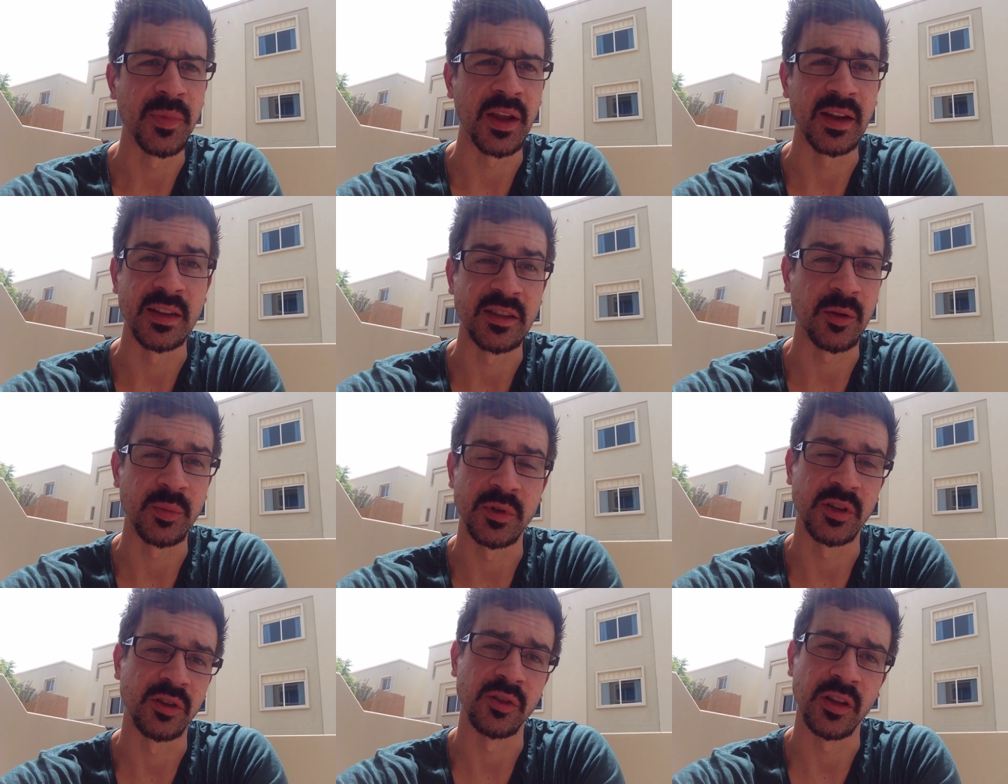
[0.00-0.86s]
And it's up
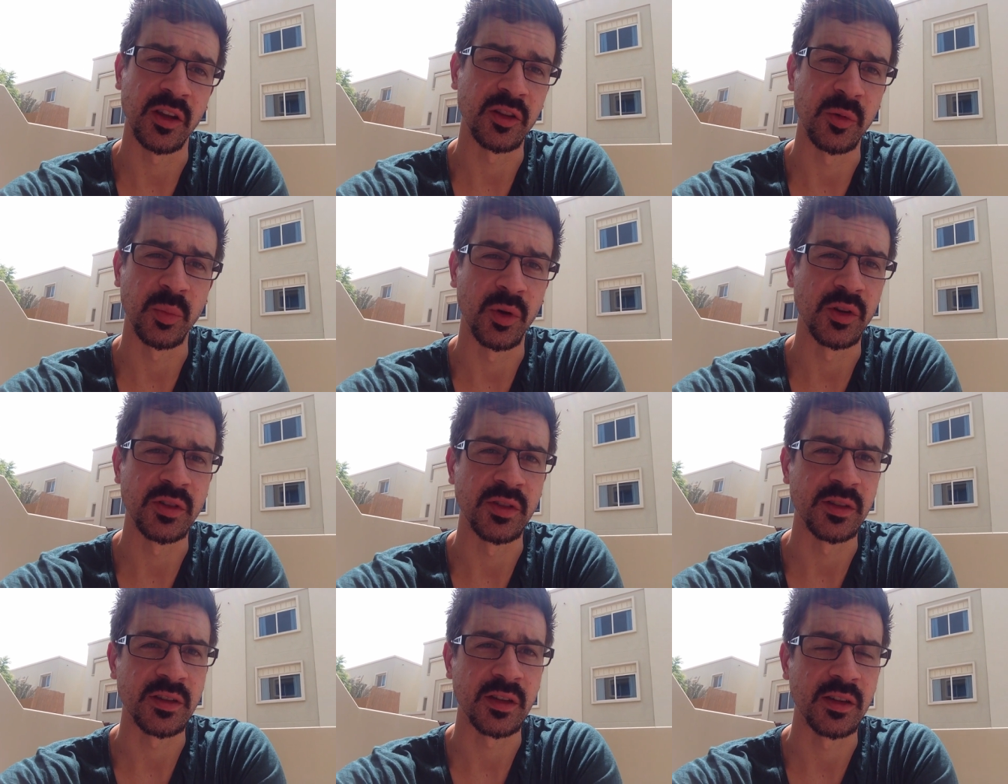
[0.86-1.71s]
to you. The only
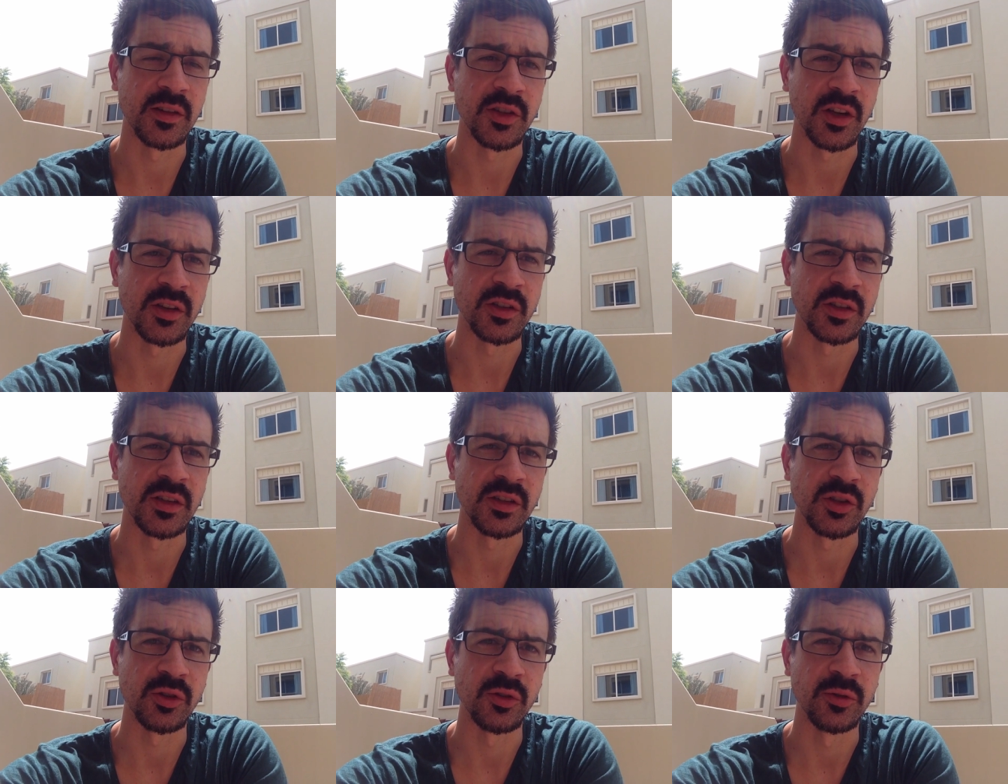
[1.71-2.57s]
person that's going to change it
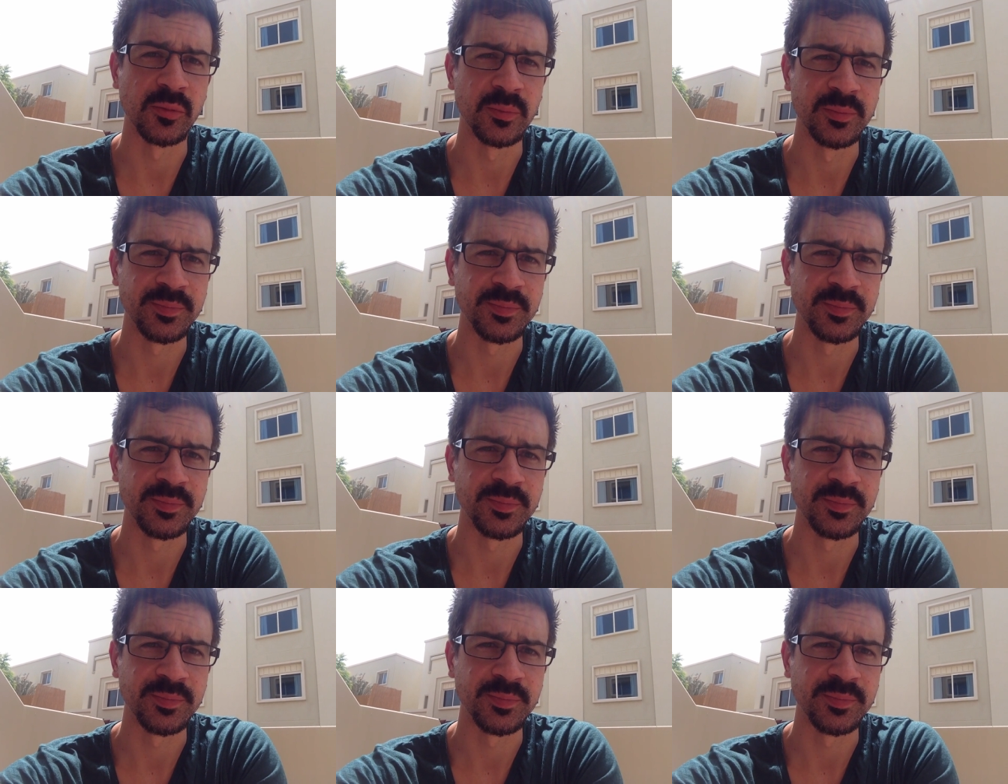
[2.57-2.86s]
is you.